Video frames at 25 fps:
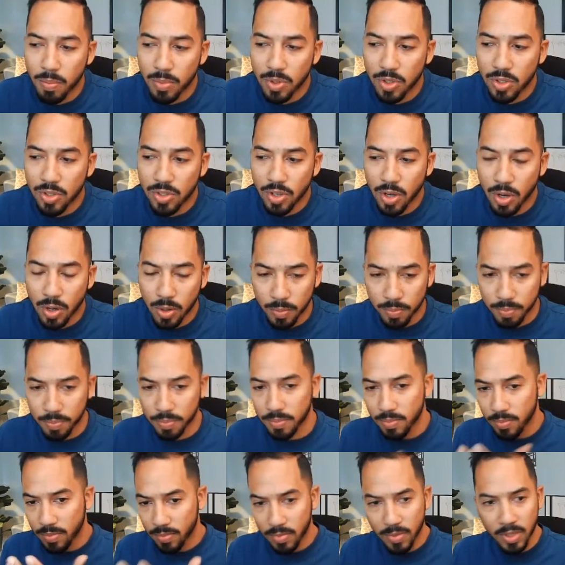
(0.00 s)
So
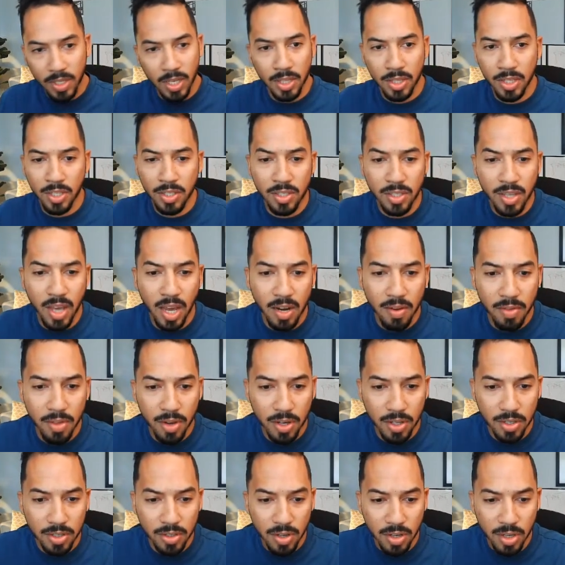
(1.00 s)
this is kind of
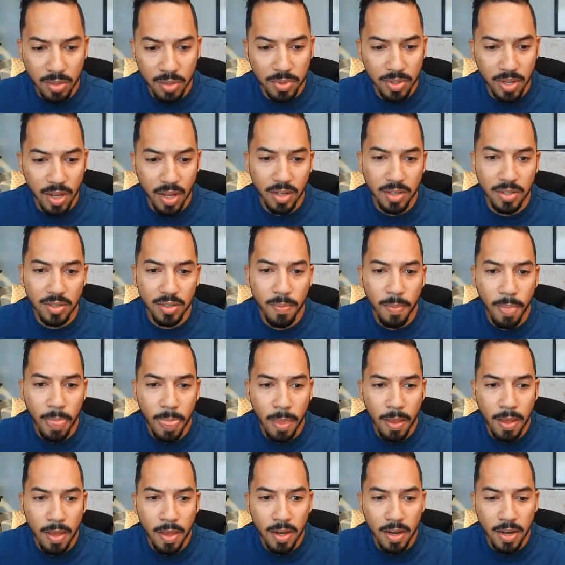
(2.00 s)
their circumstance.
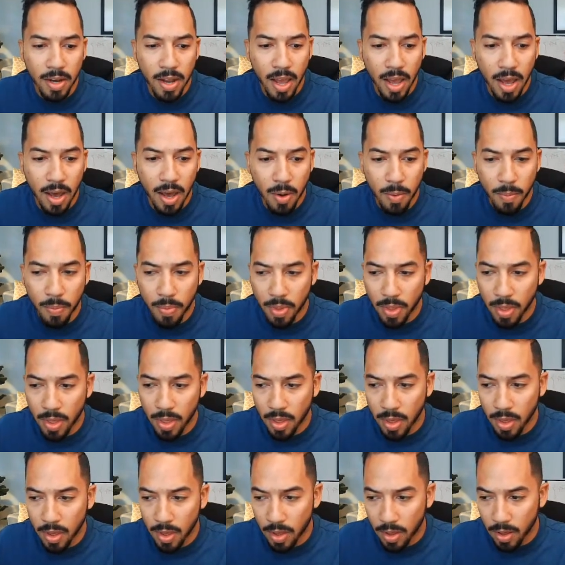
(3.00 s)
Now,
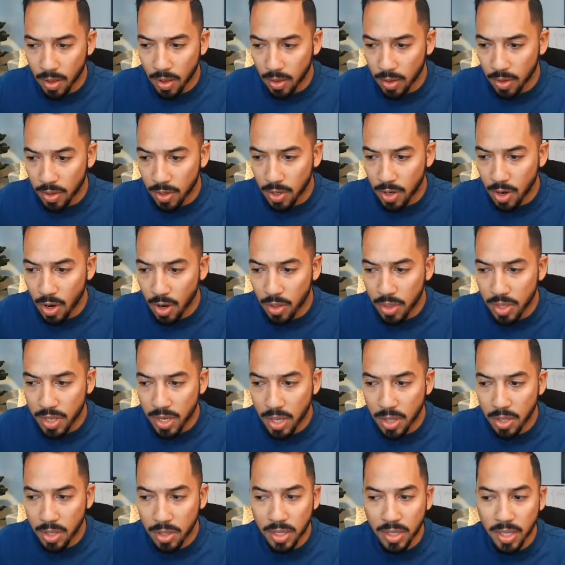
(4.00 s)
you know,
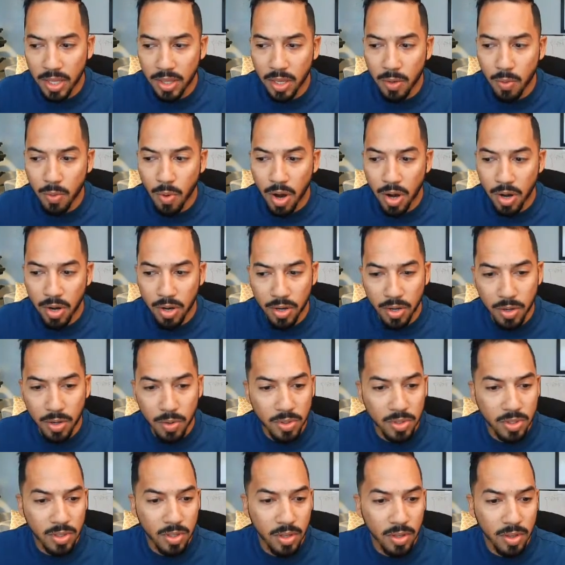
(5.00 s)
the other thing that they wanted to do
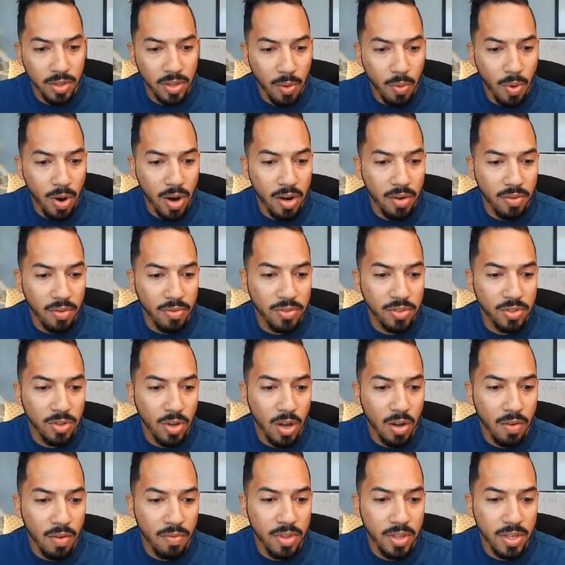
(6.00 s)
is that they wanted to
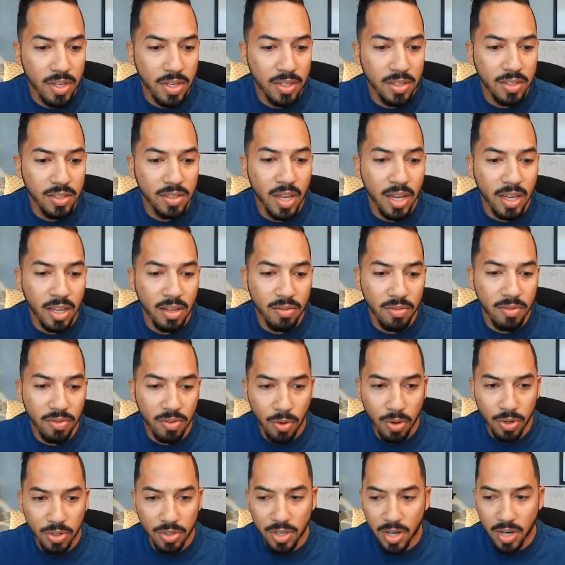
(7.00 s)
solve the second
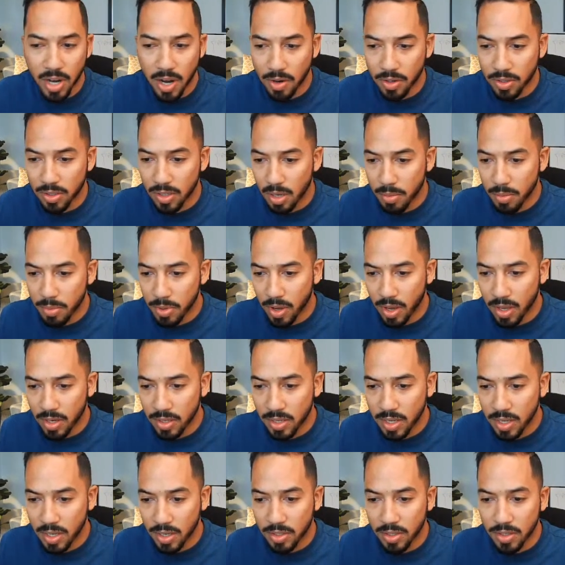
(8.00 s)
floor scenario. So let me go ahead
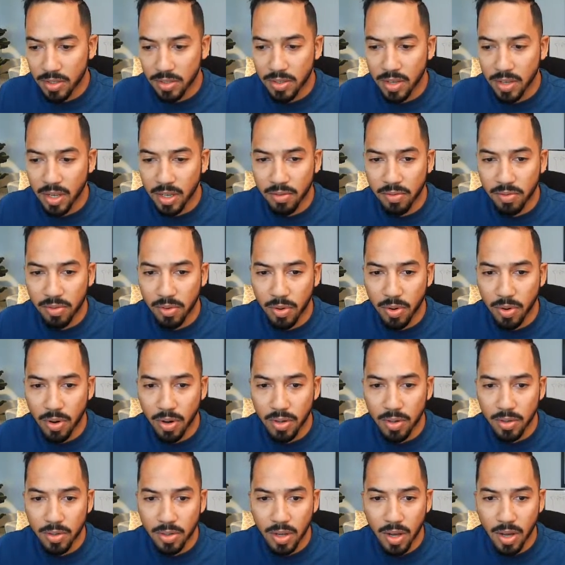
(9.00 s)
and take you to the second
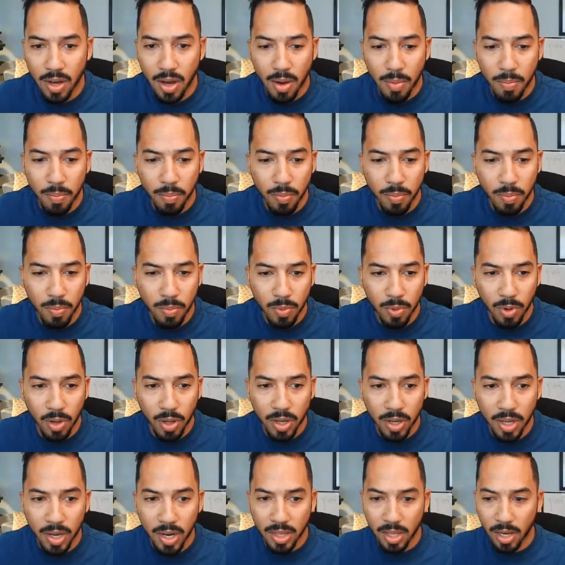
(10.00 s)
floor. We're
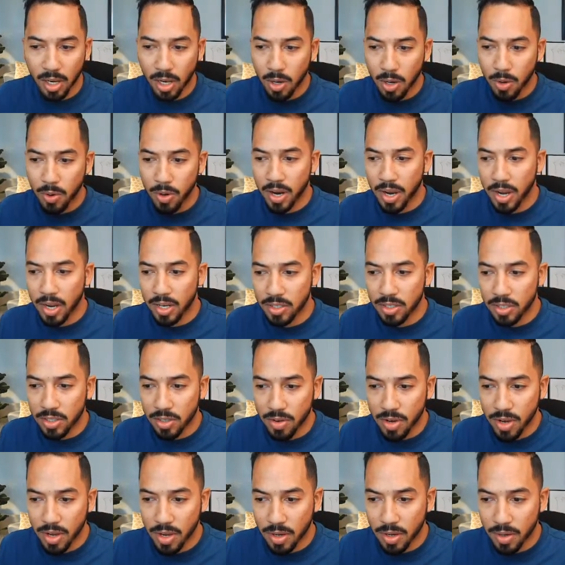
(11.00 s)
looking at the lower hand
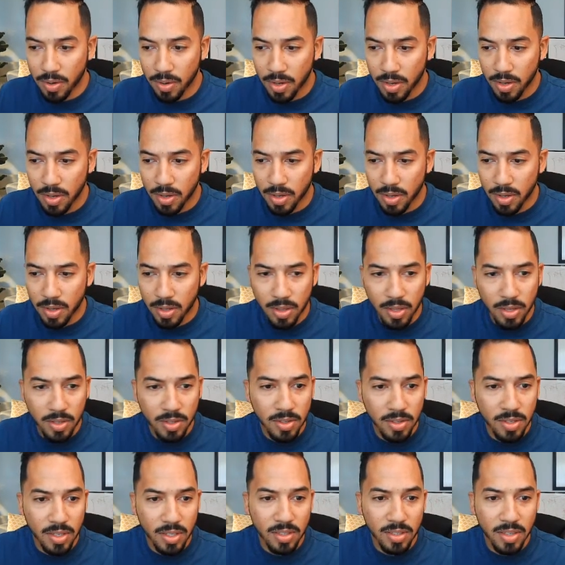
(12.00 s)
screen. This
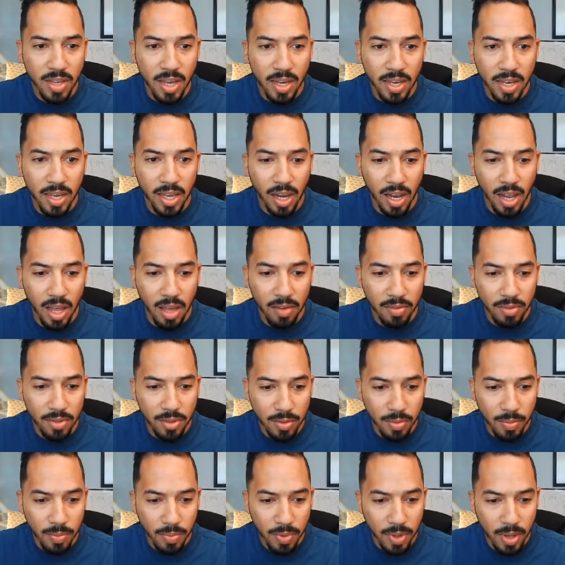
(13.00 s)
is the second
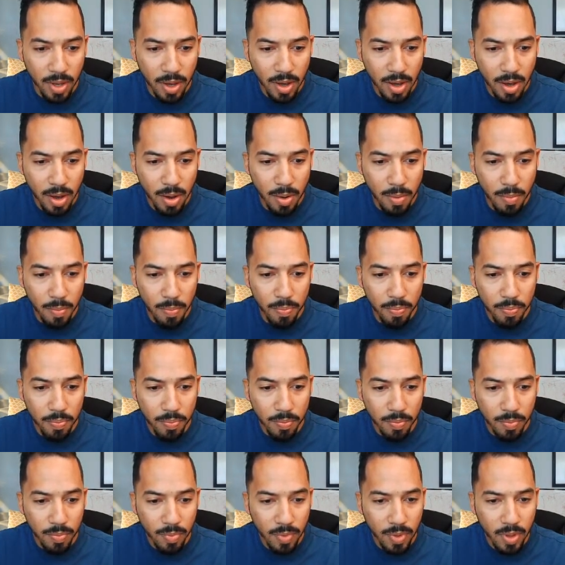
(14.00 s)
level.
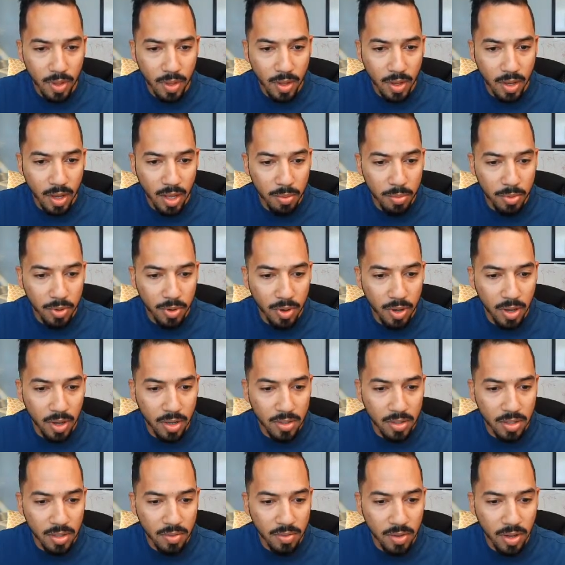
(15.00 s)
Let me go ahead and
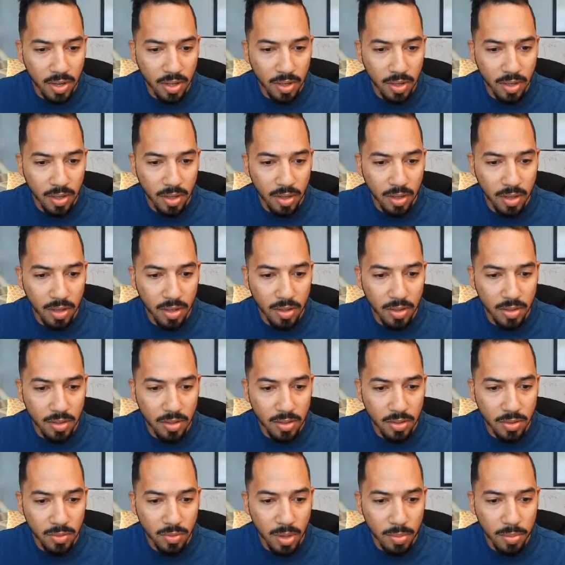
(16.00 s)
see if I could
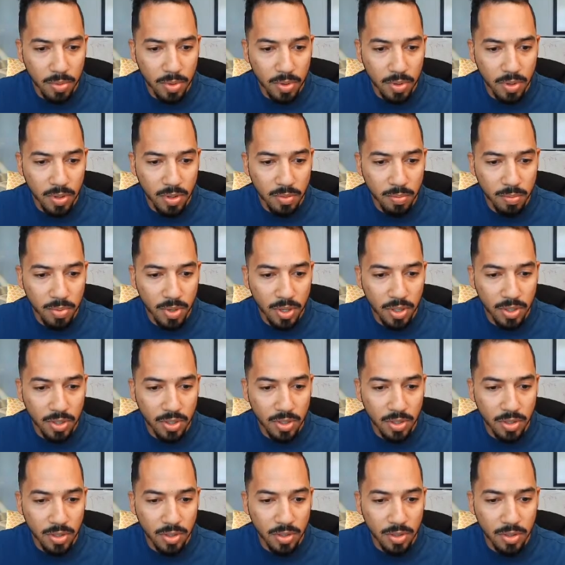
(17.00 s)
swipe through these
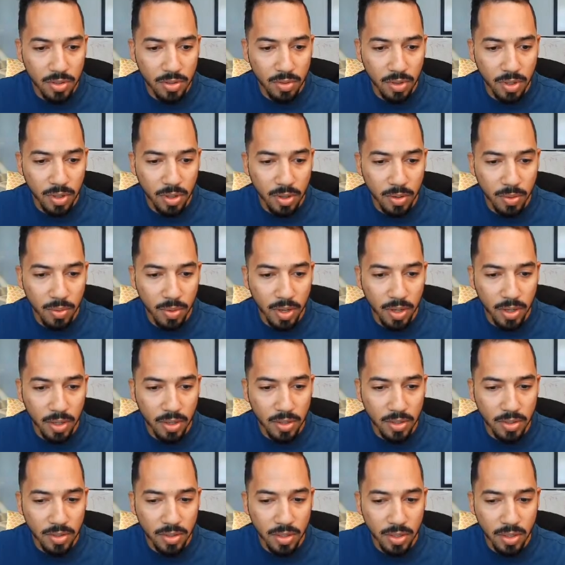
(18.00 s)
pictures really quick
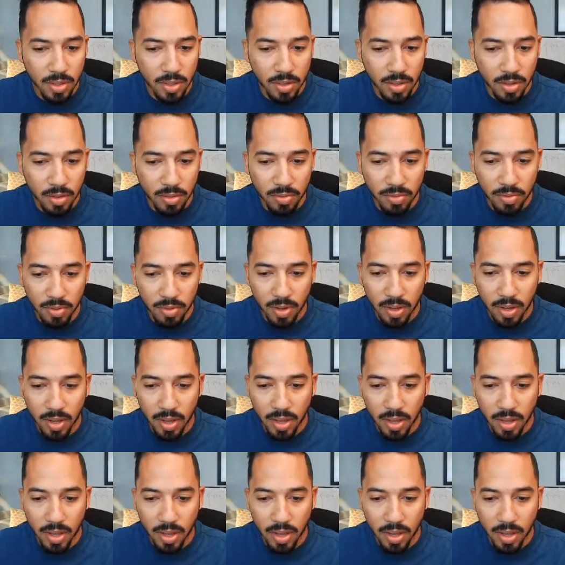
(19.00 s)
and see if I